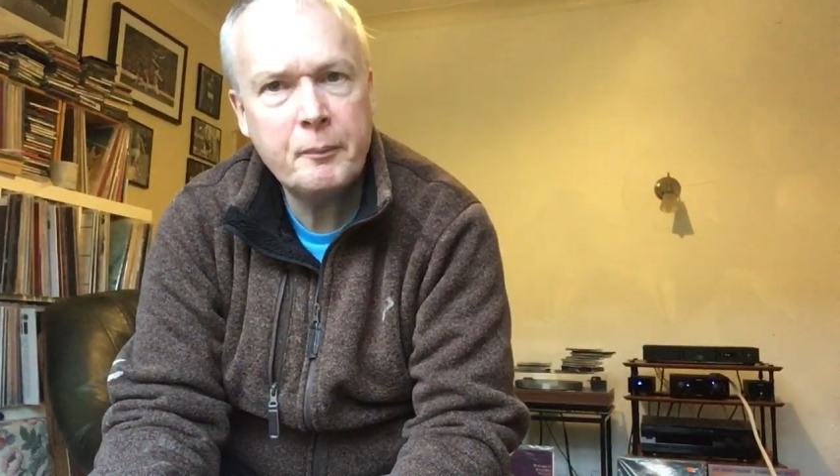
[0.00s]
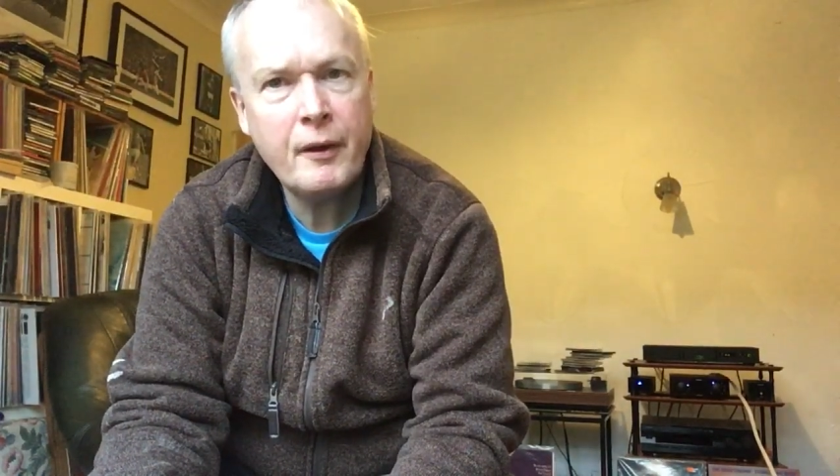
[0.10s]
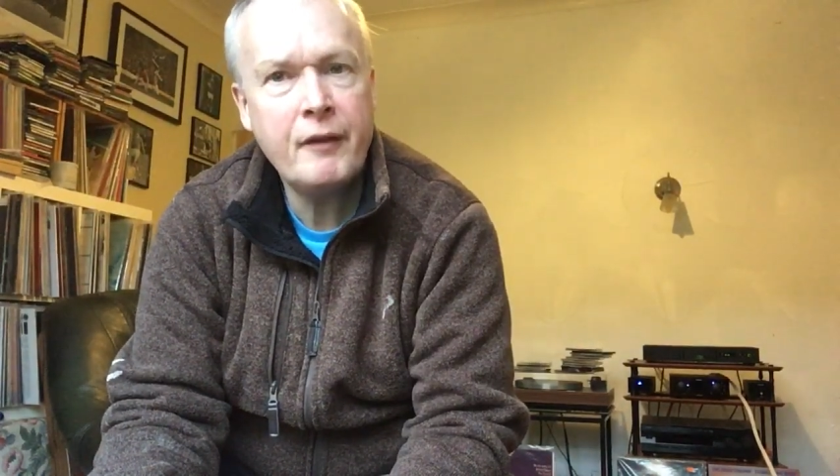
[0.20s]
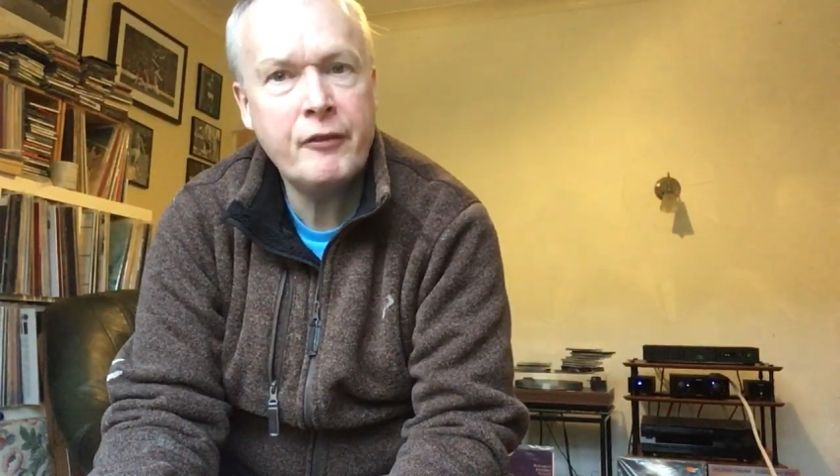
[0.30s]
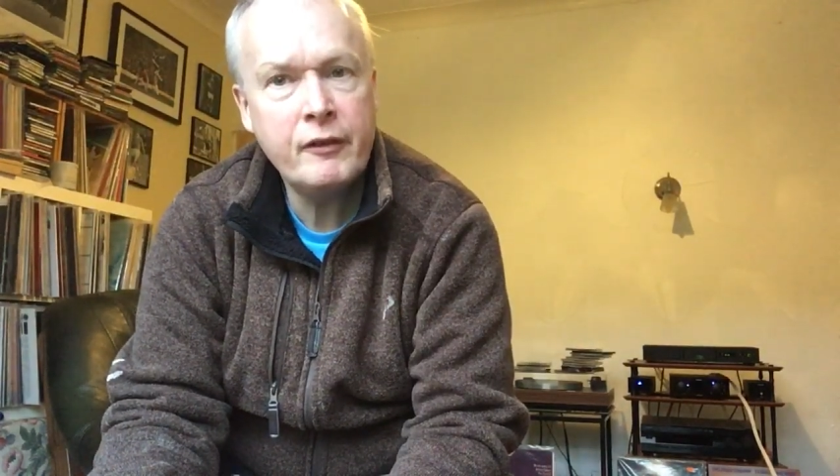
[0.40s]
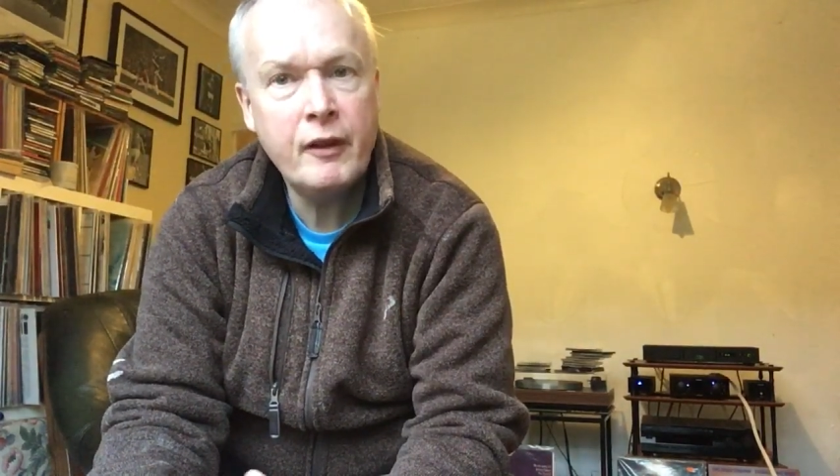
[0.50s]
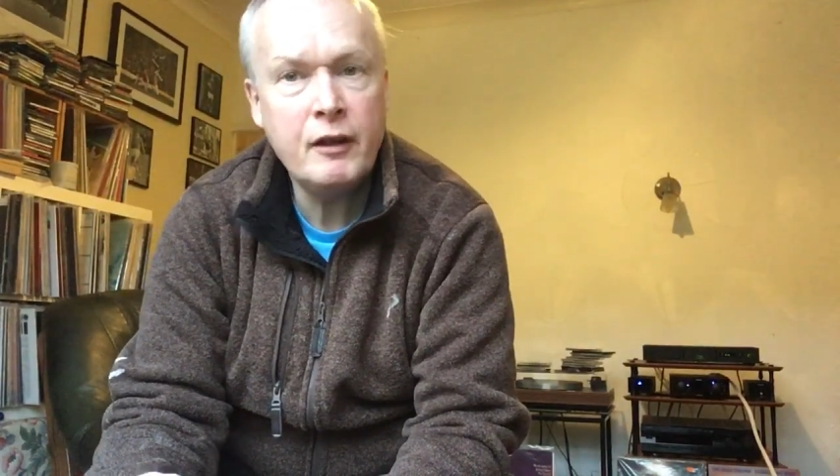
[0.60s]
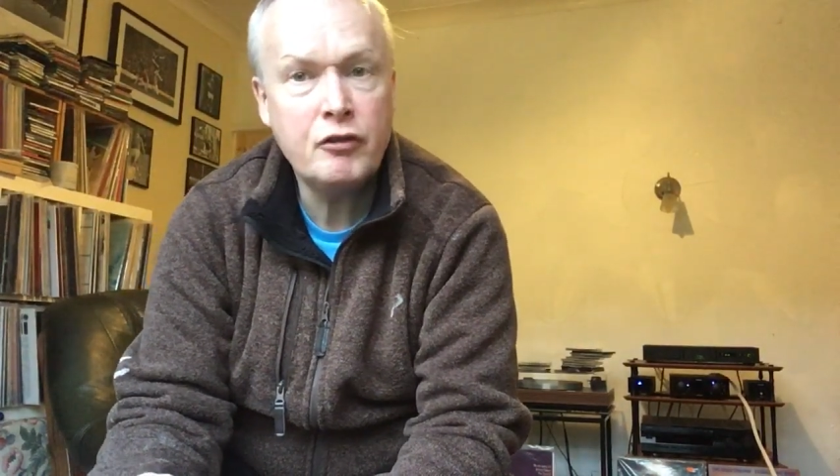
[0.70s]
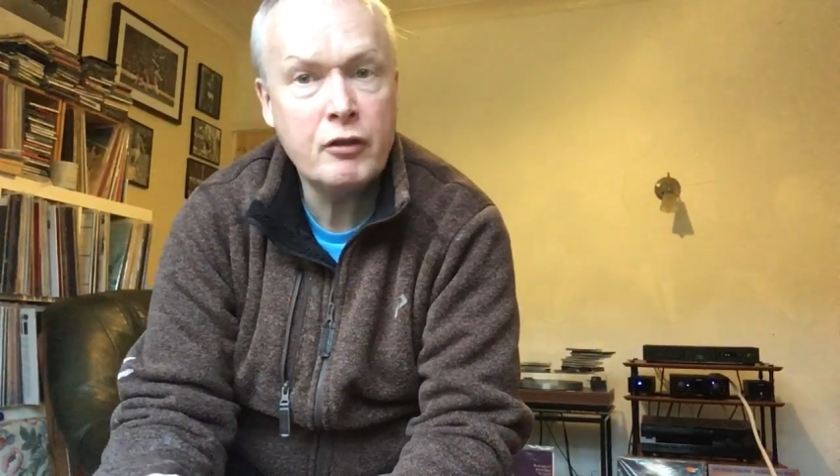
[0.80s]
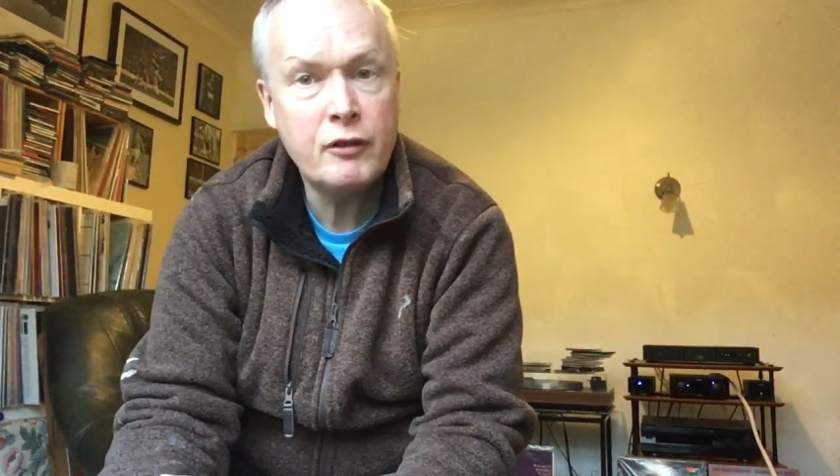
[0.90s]

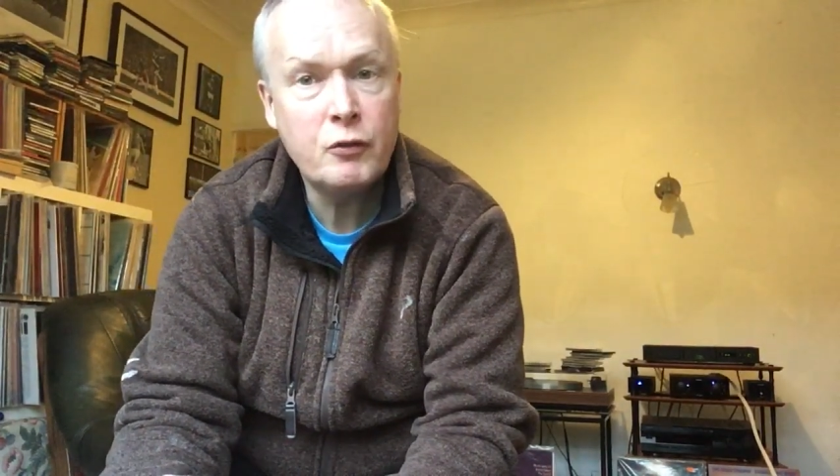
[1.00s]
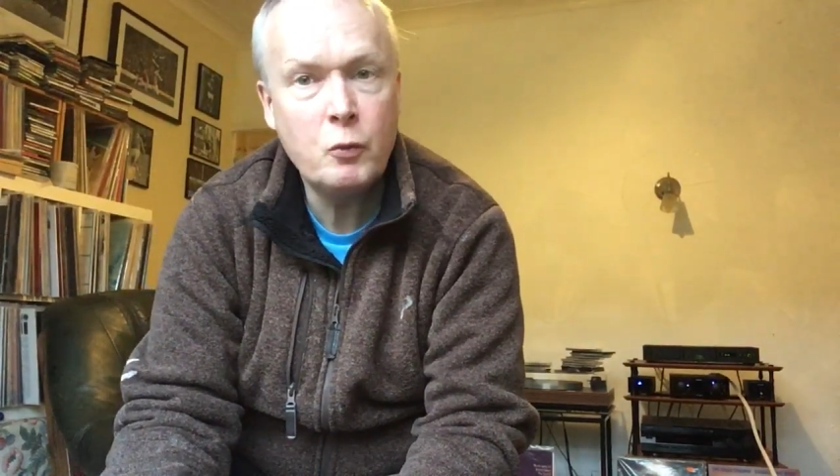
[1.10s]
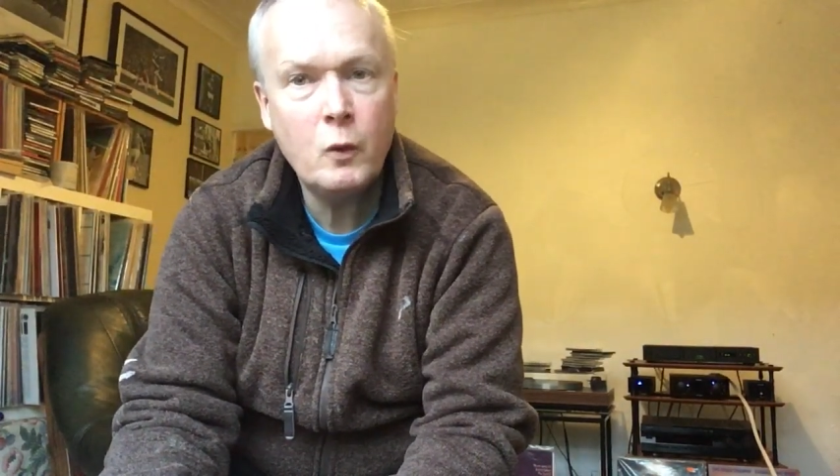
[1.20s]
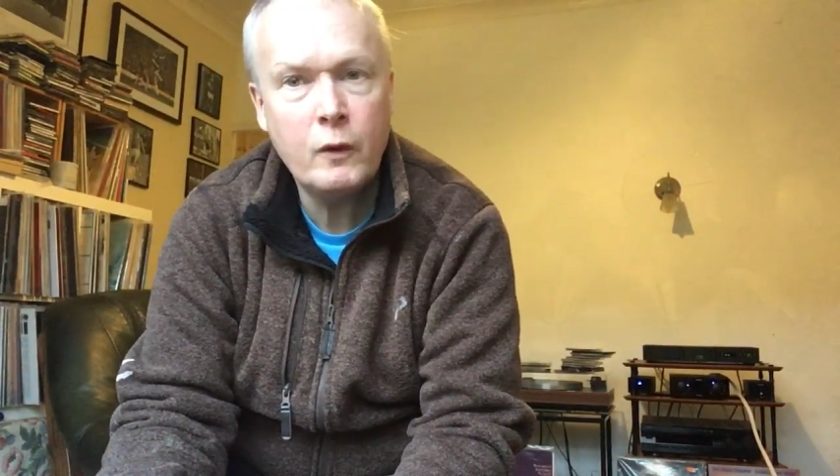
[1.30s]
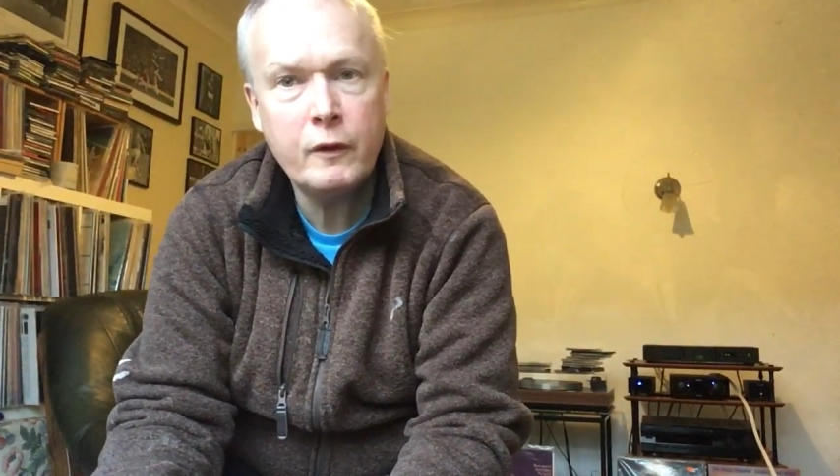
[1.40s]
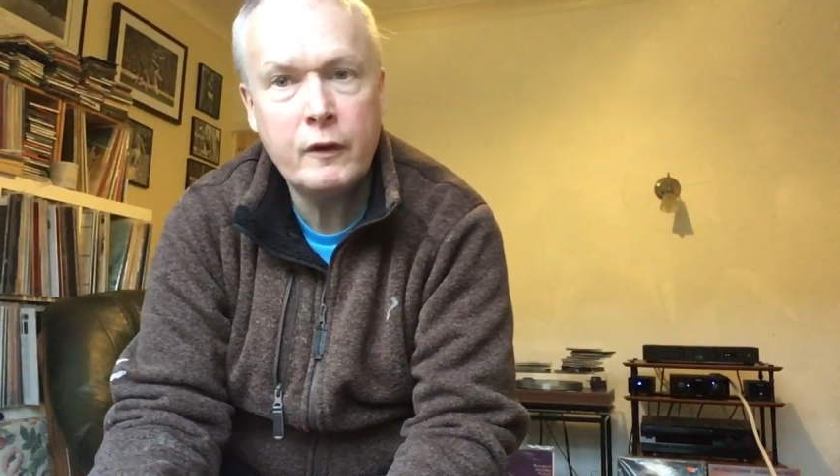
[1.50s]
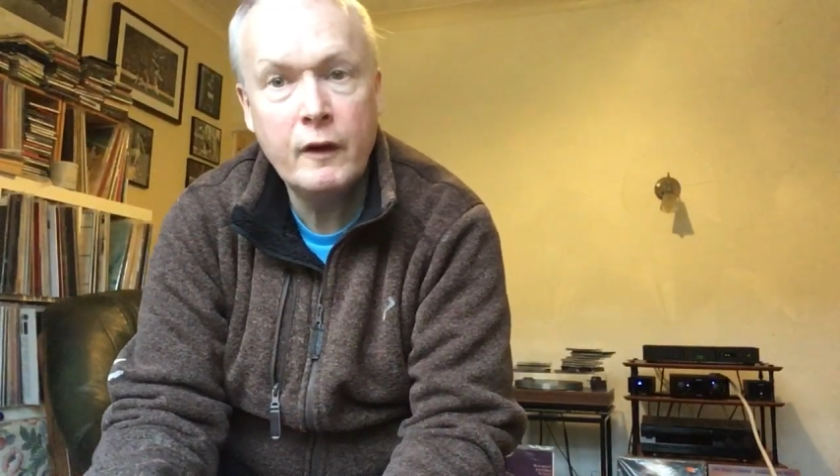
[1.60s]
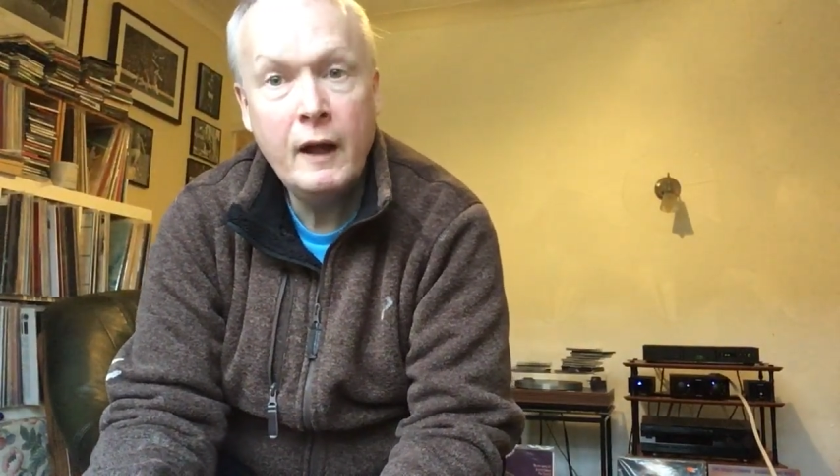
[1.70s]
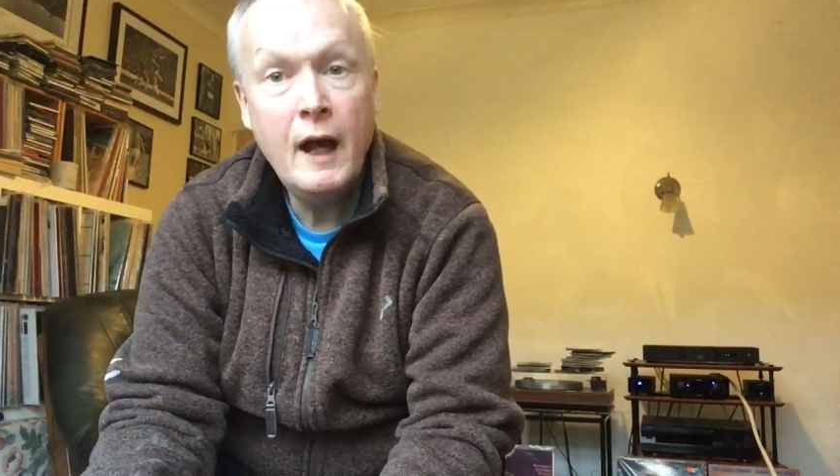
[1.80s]
presentation to what